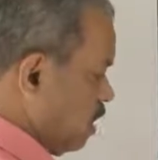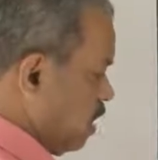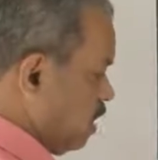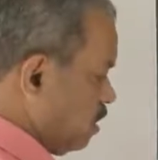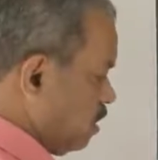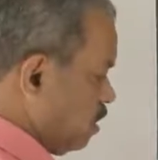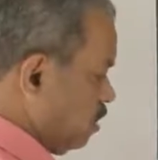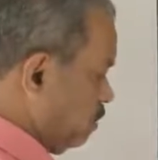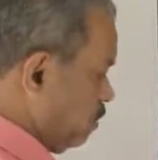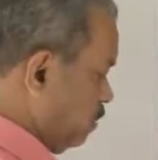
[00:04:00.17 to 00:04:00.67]

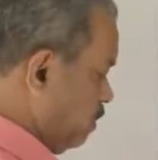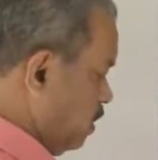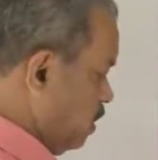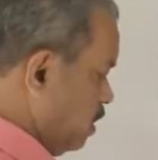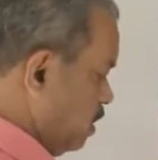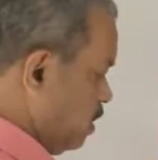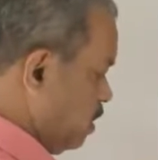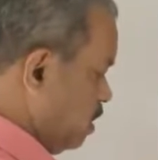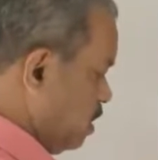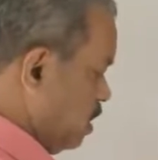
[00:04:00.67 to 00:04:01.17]
angle
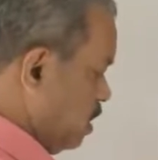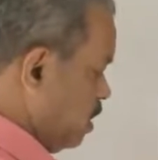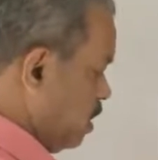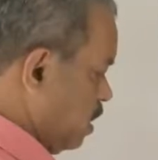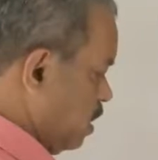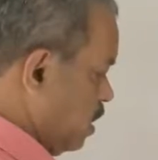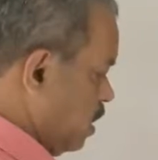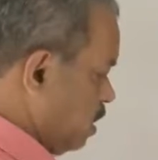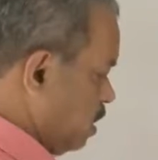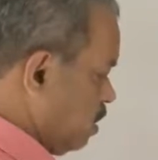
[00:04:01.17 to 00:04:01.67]
P,
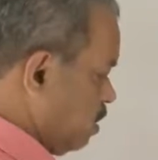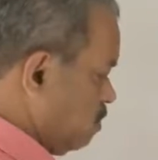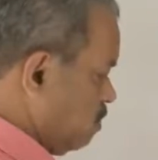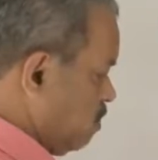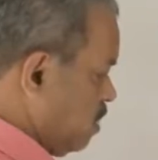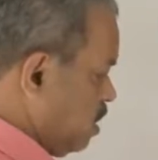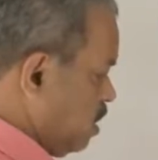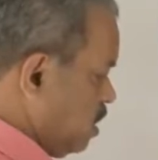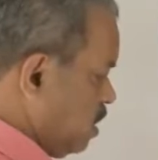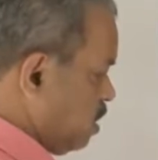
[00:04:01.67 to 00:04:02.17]
angle B
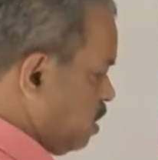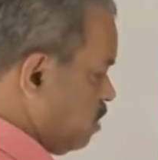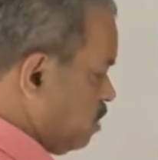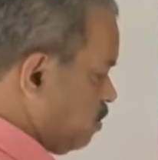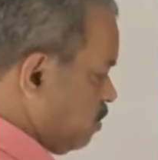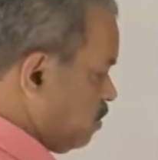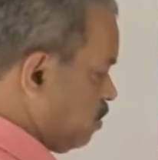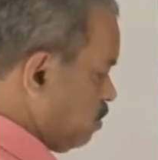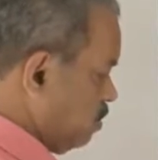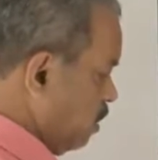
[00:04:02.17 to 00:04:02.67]
equal
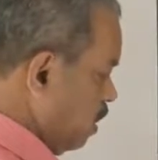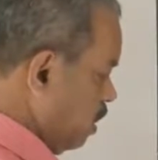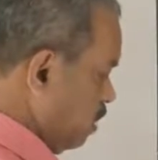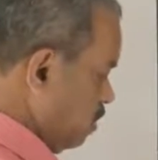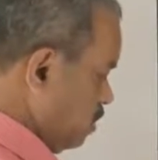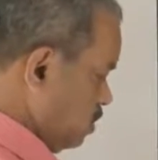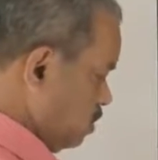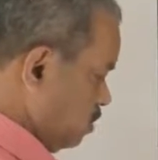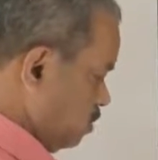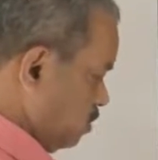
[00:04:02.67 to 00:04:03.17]
to
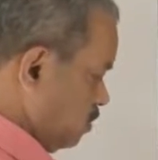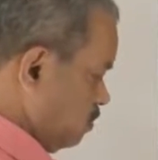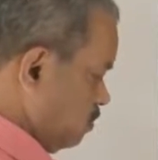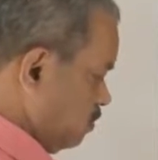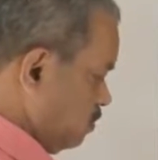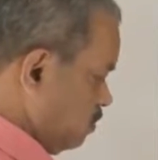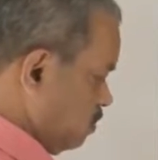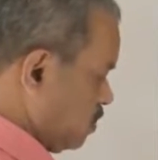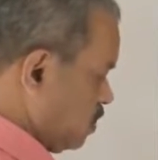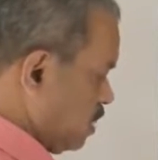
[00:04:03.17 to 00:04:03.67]
angle
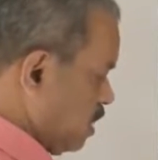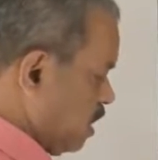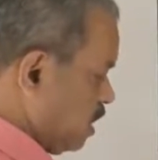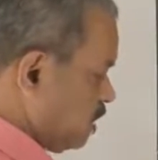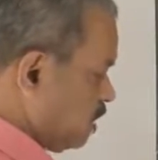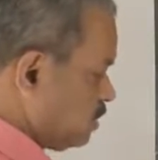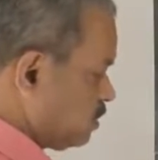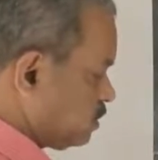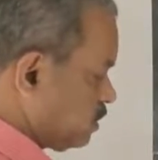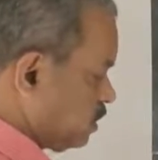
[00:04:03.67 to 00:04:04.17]
Q,
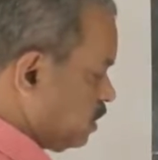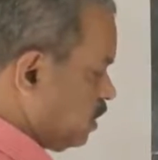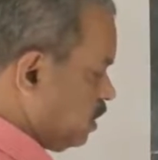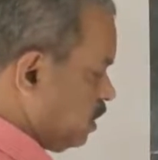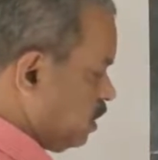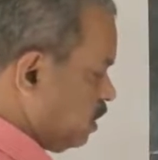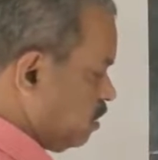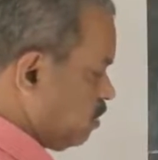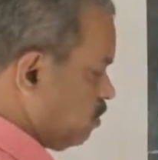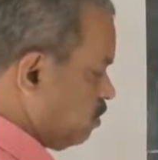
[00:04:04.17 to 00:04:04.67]
angle
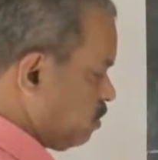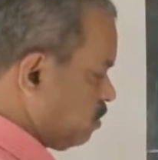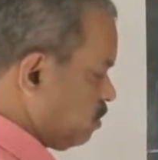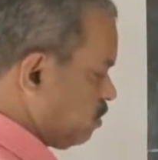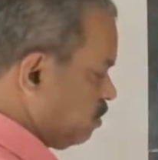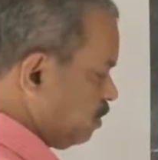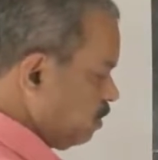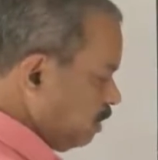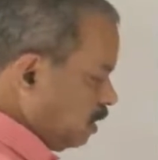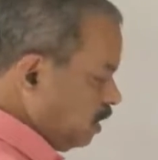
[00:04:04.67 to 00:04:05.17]
C equal
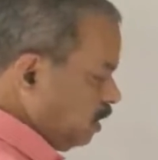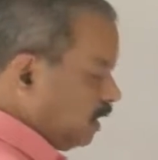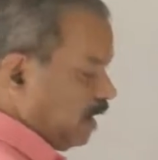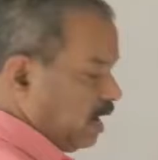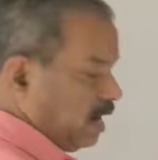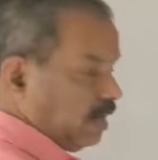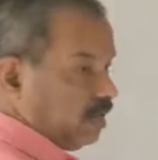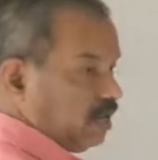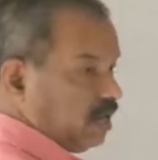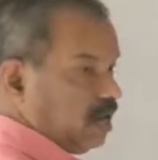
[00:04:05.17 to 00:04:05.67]
to
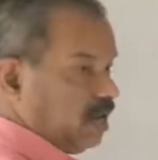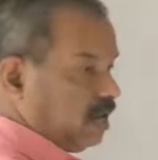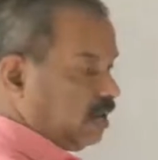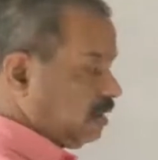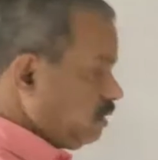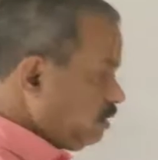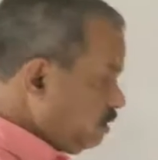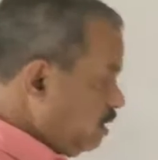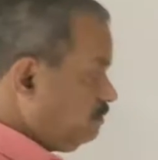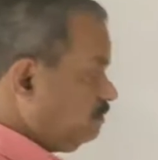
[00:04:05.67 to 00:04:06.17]
angle R,
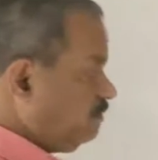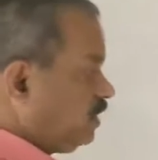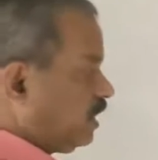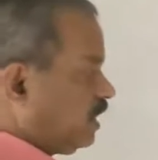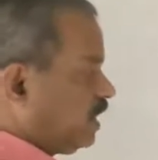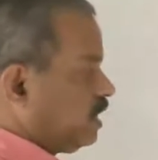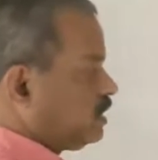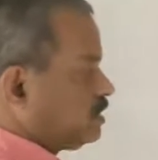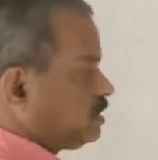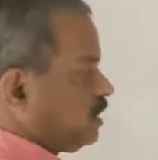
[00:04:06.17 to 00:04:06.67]
then we
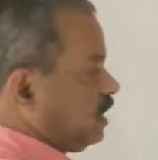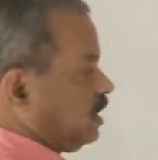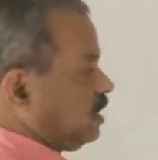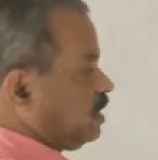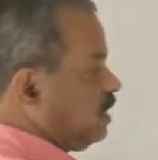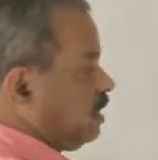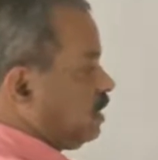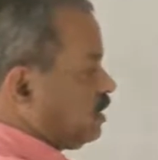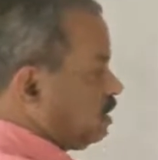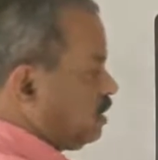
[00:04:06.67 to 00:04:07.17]
can say
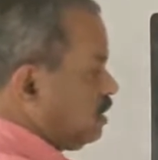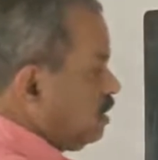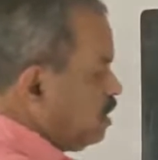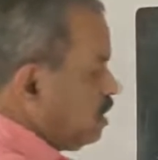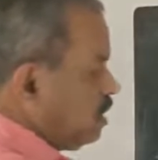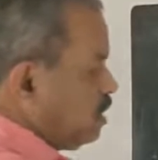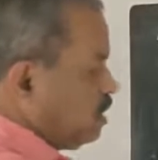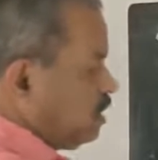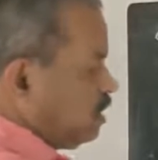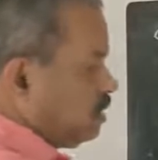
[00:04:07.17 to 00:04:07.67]
that
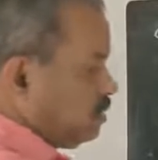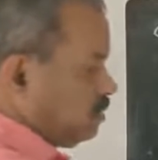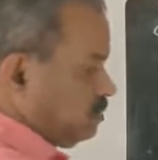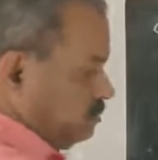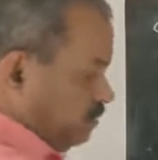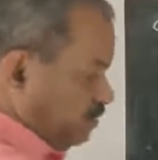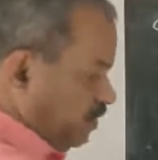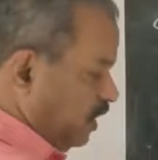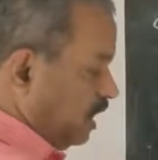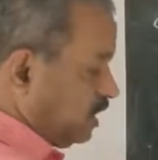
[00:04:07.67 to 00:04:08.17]

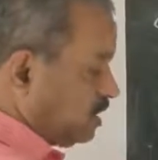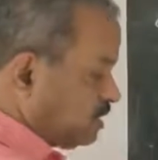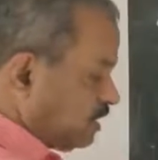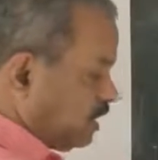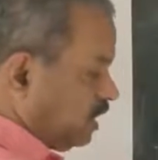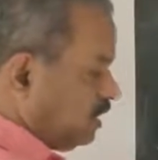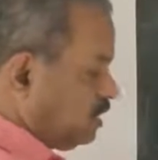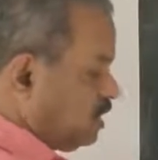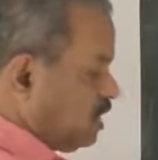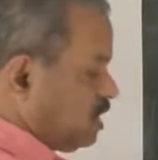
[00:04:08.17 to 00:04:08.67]
we can
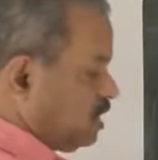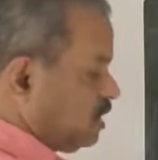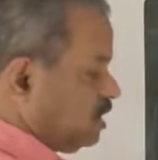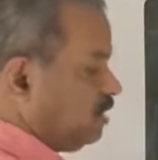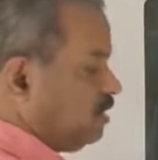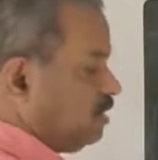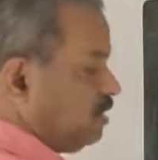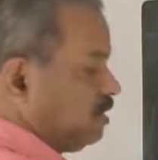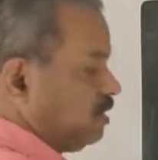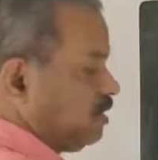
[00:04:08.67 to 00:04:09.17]
see that
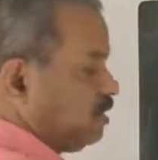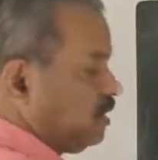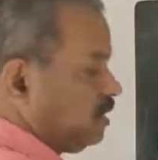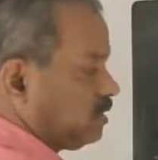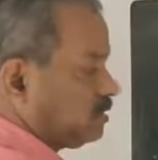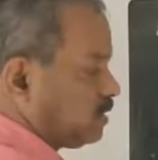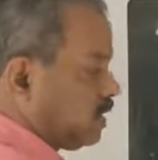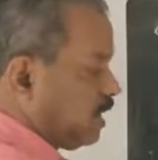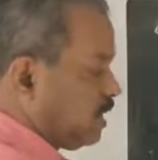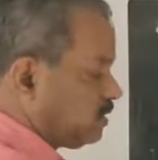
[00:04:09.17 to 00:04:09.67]

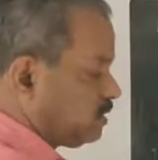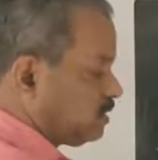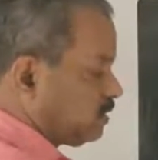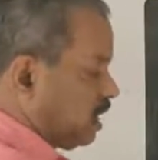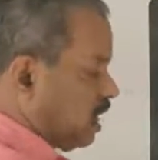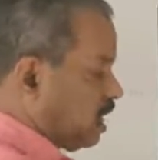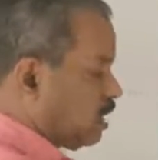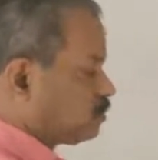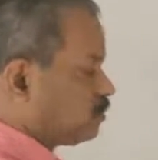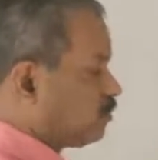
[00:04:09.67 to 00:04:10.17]
the sides,
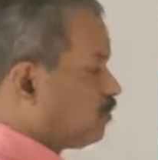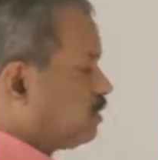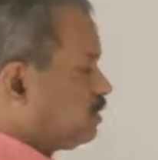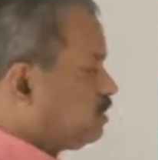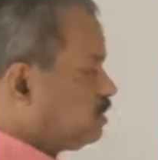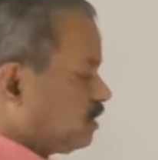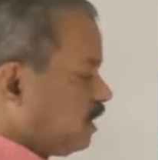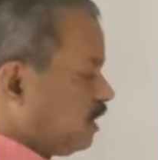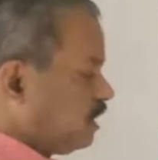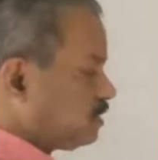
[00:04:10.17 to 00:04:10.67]
corresponding
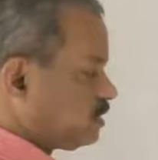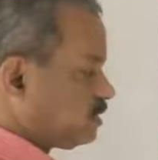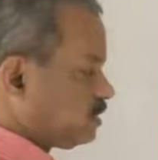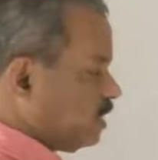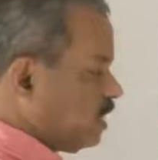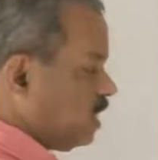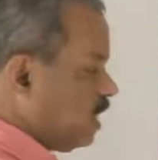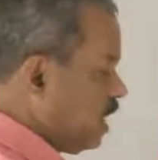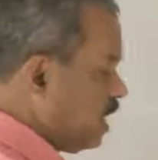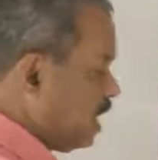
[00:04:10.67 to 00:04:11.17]
sides,
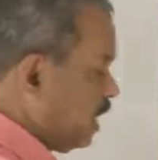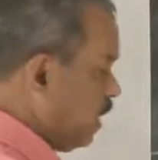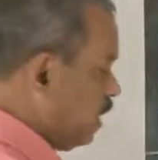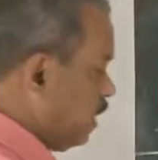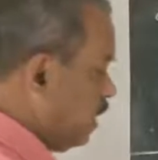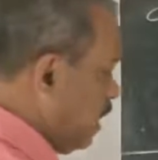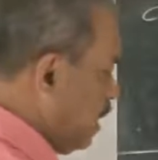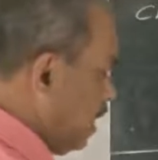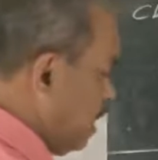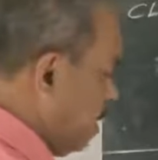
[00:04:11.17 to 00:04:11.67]

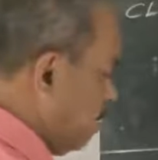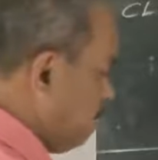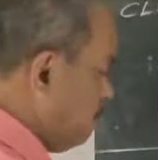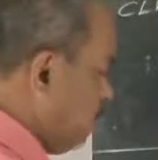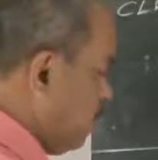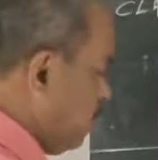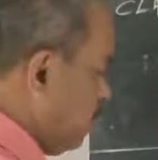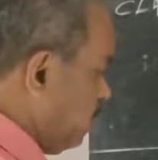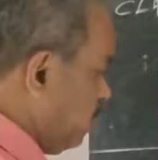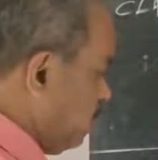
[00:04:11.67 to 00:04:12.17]

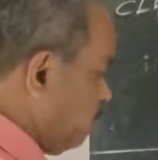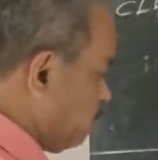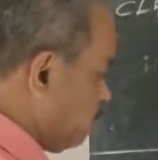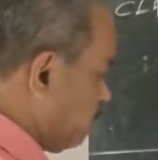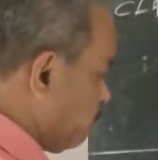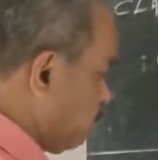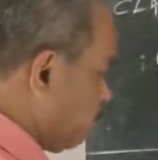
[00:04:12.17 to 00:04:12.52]
AB